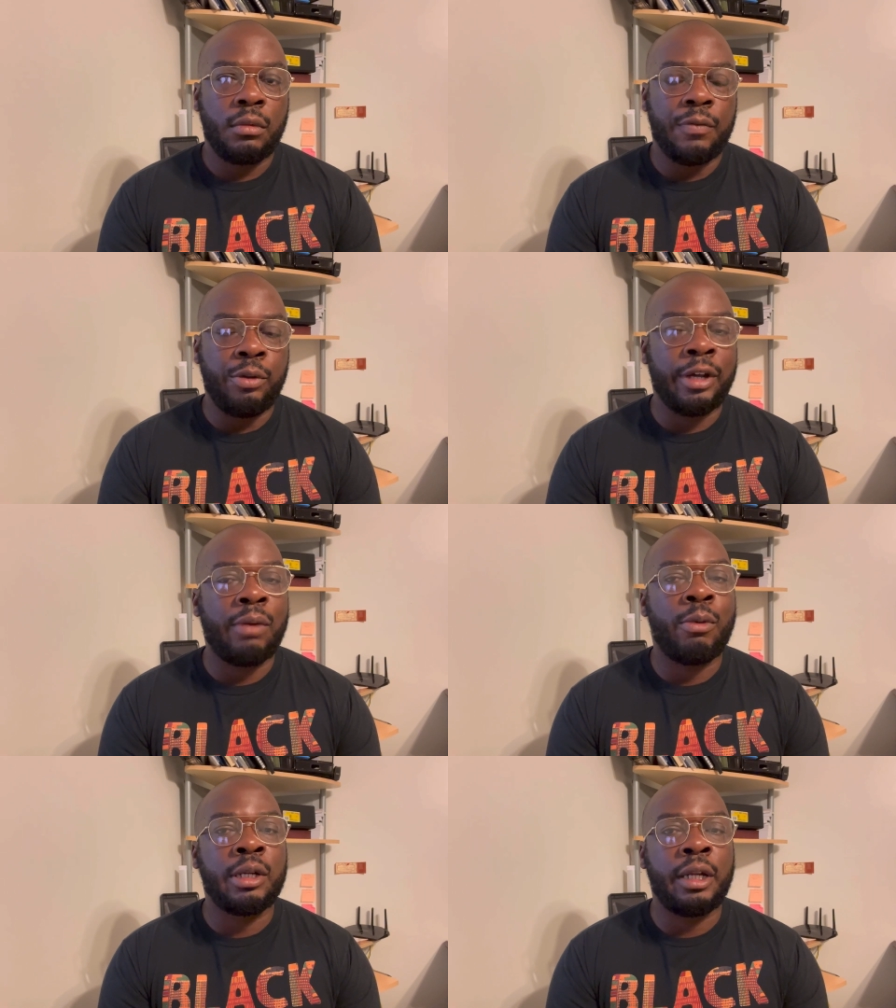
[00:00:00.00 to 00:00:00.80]
If you
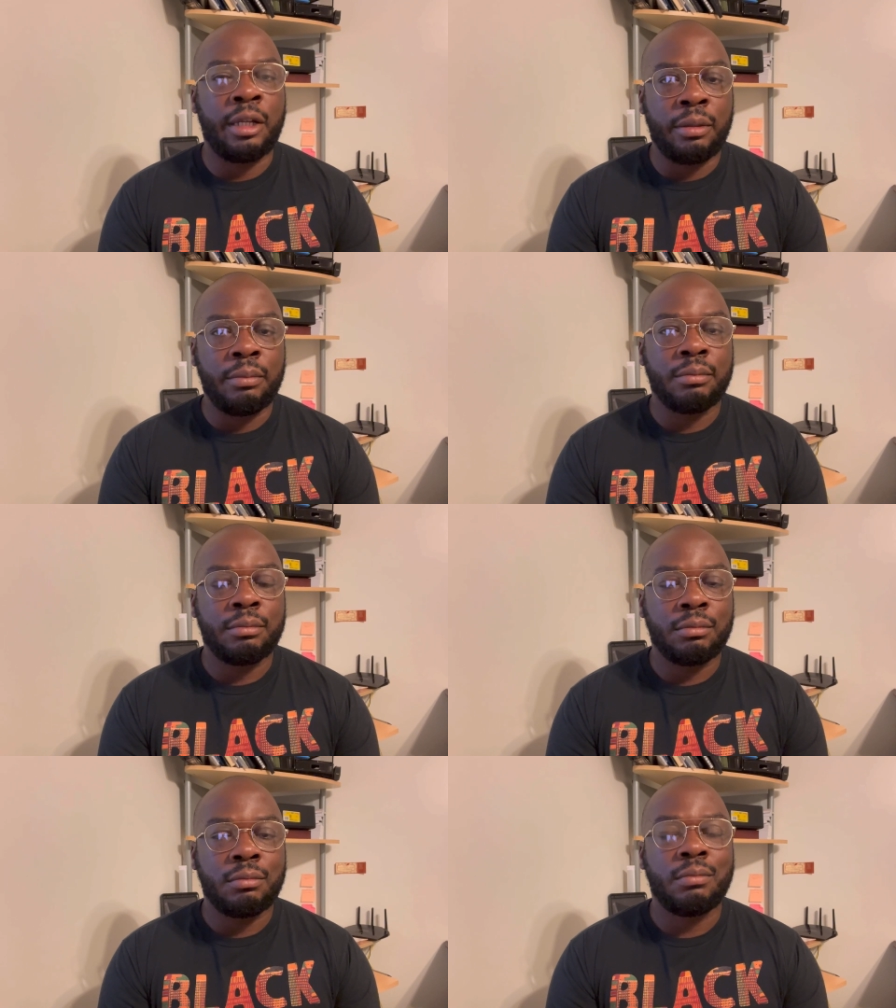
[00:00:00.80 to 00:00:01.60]
got one of them,
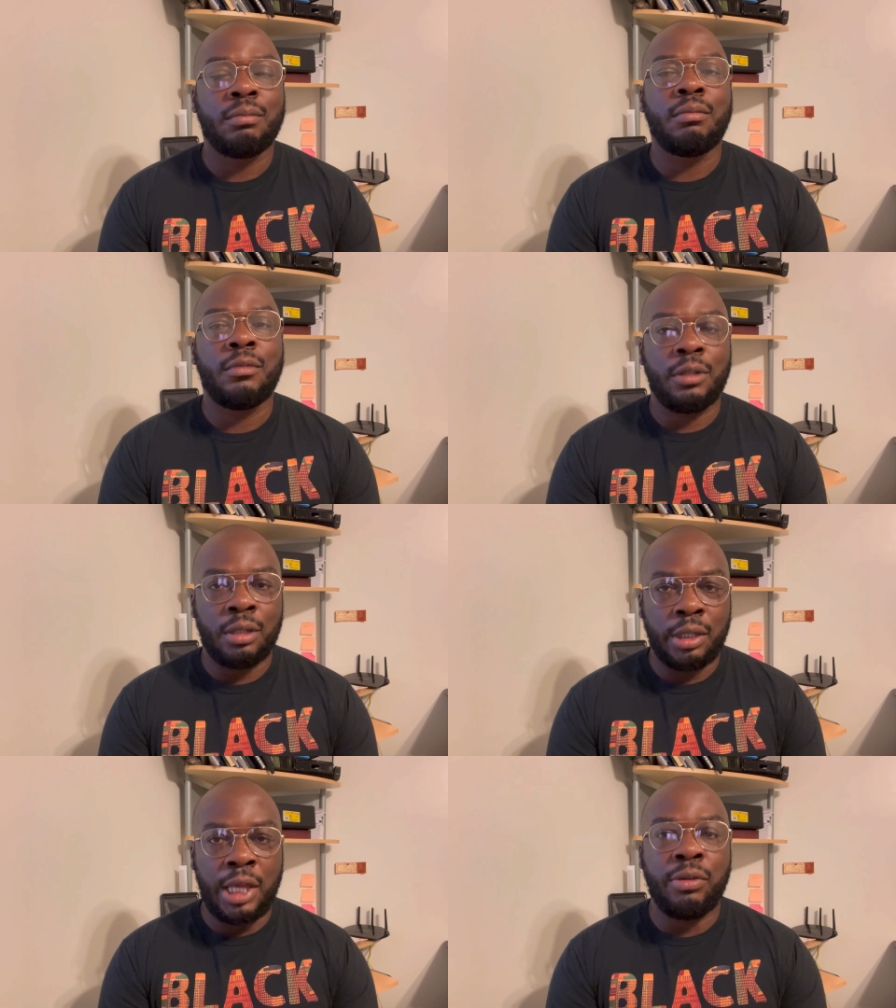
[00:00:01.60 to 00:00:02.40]

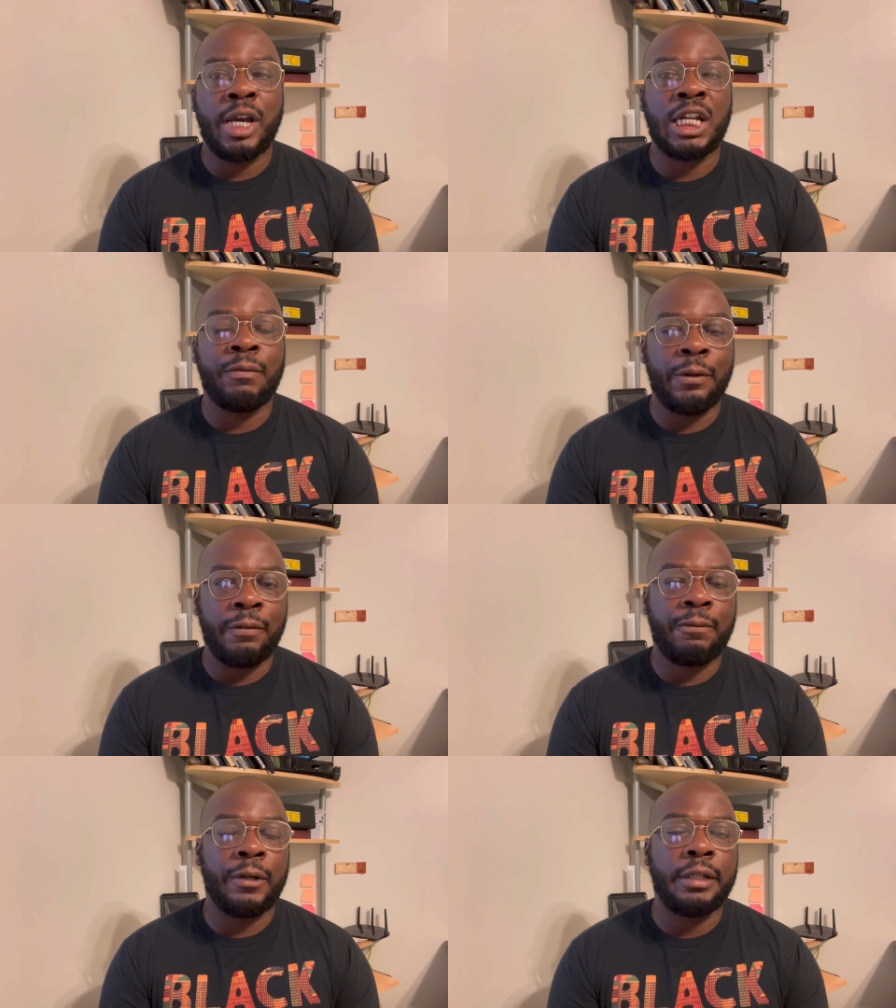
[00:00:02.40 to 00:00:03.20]
then you got a real
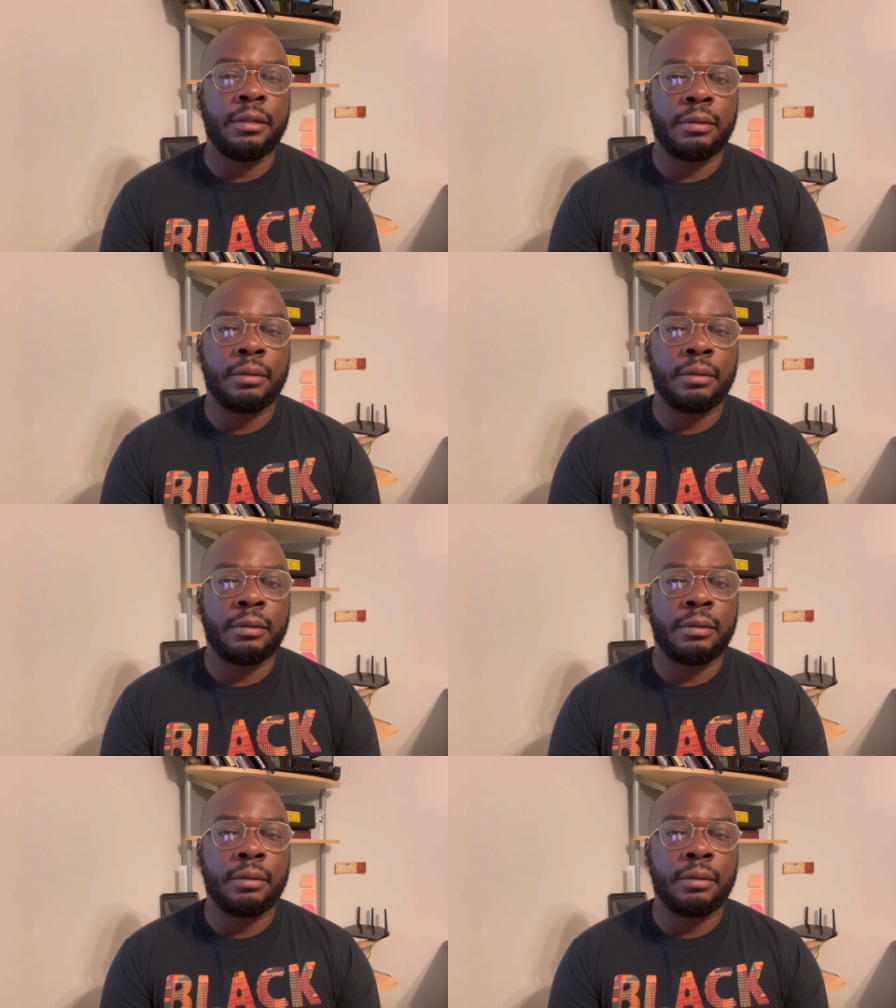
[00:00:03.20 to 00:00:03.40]
friend.